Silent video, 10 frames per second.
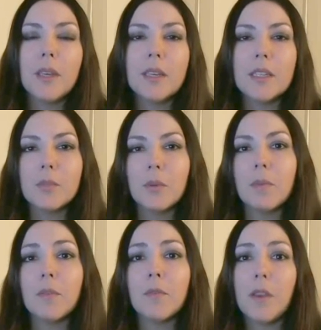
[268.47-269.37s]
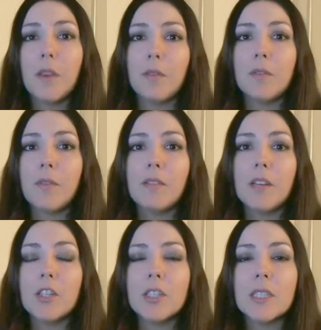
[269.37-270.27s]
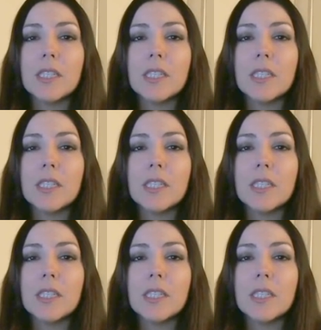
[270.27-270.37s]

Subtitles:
is one of my favorite foundations,